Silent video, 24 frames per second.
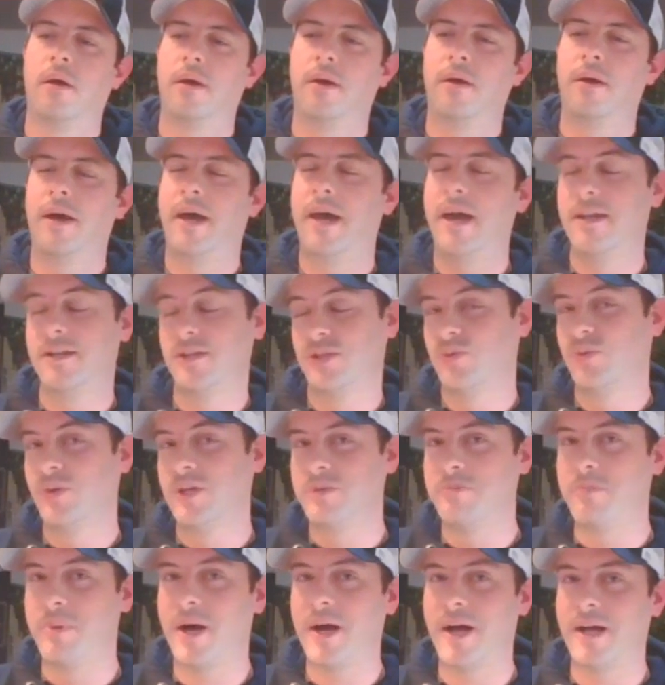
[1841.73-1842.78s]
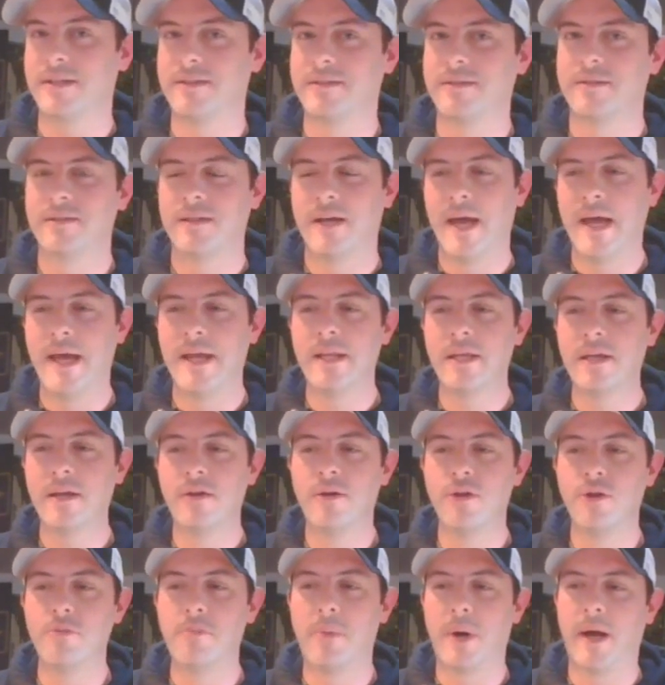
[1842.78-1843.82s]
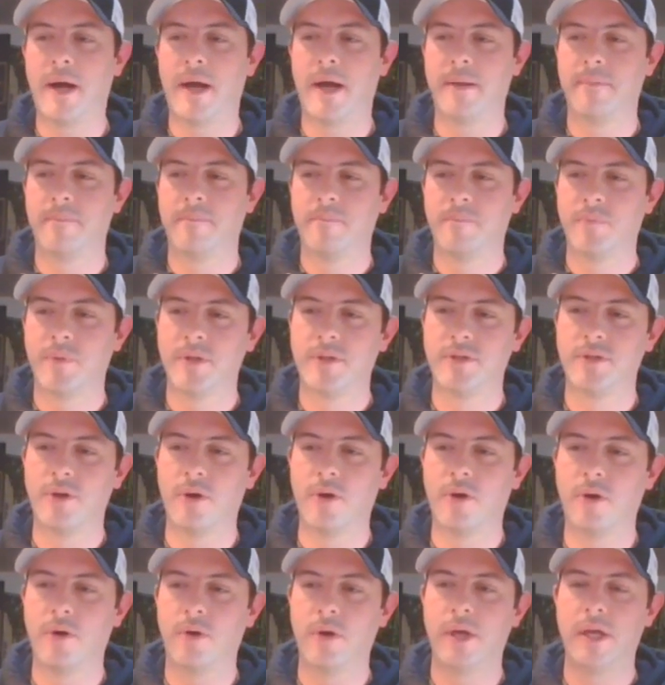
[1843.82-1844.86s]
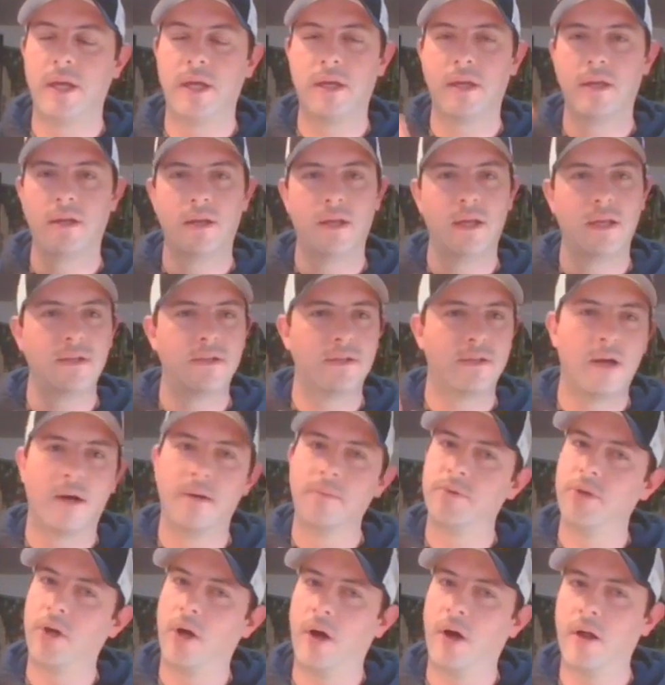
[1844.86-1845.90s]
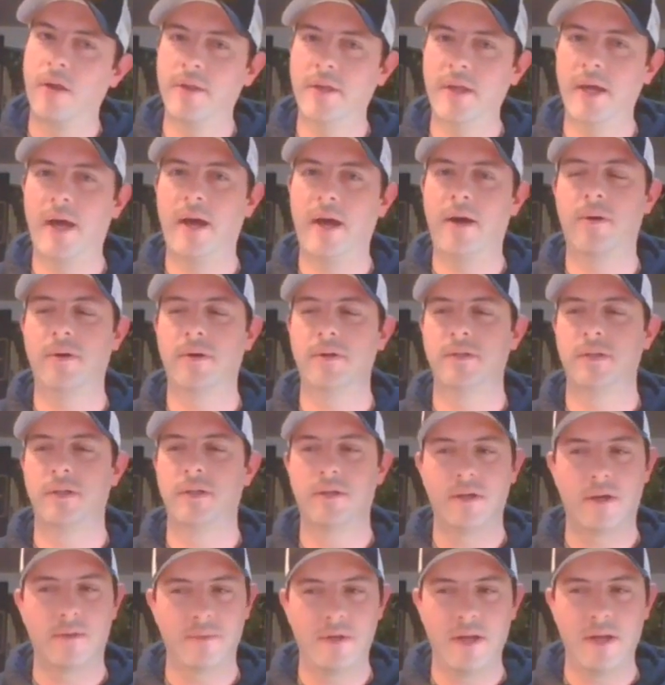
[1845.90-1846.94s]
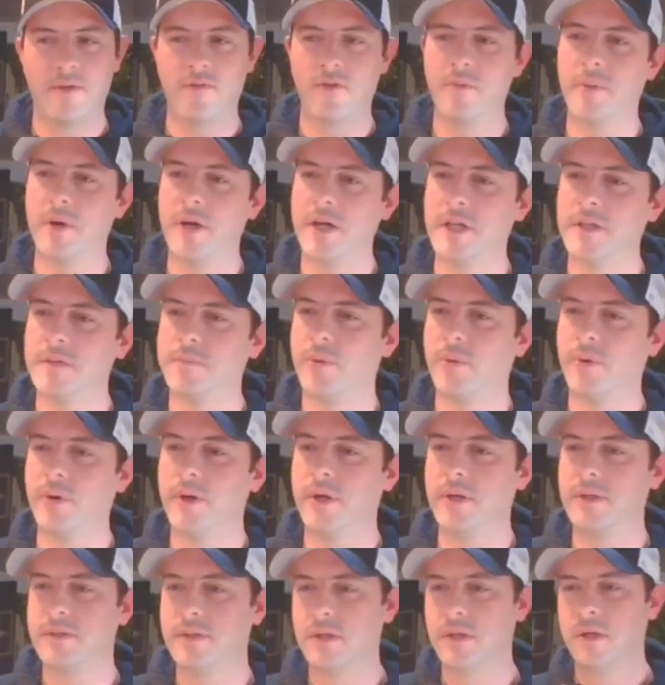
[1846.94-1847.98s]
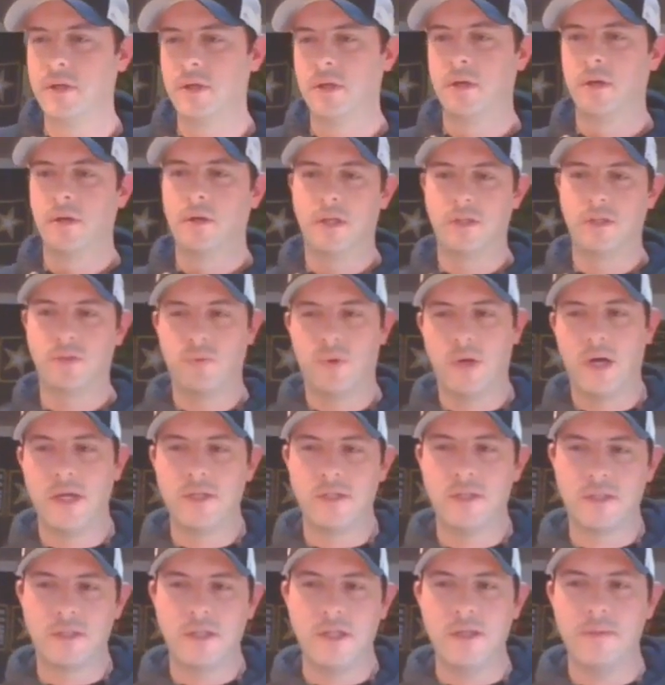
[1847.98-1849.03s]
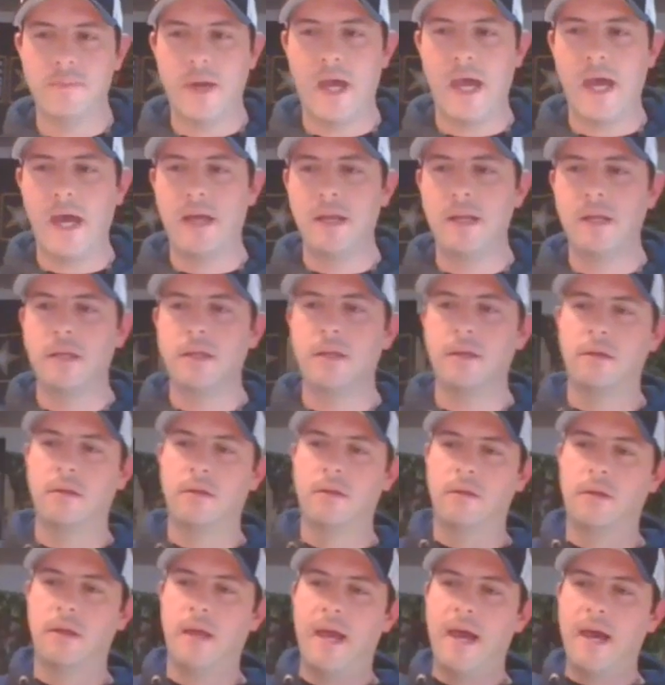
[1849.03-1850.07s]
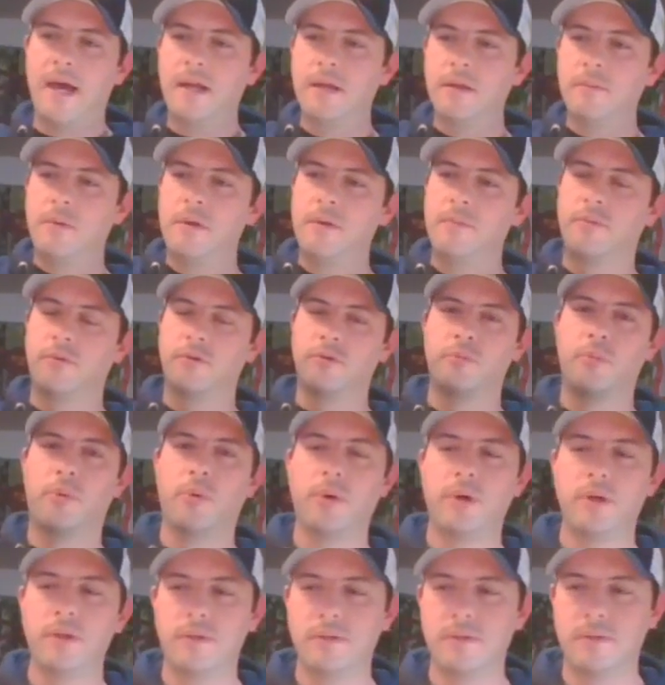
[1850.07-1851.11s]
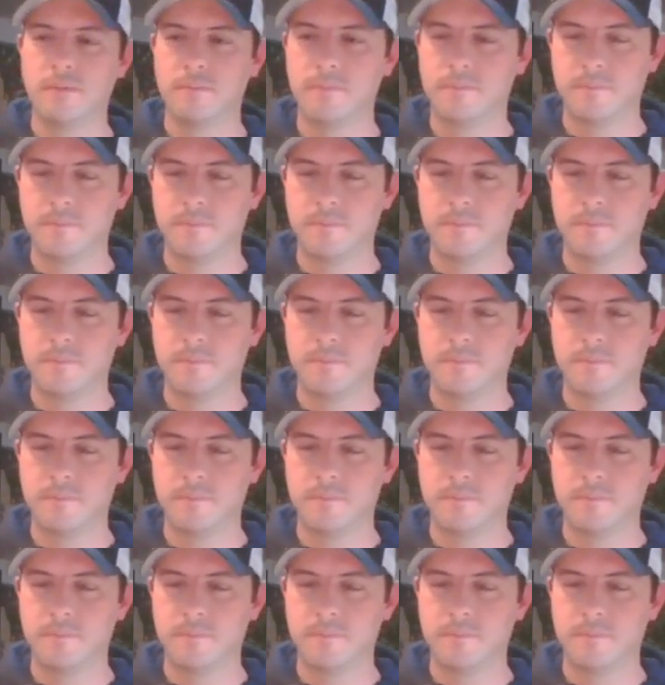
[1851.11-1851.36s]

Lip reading: I had to switch bots. I had to get a new bot. So it dumped all the hours. It dumped everybody's points. That's why I just keep adding people's points,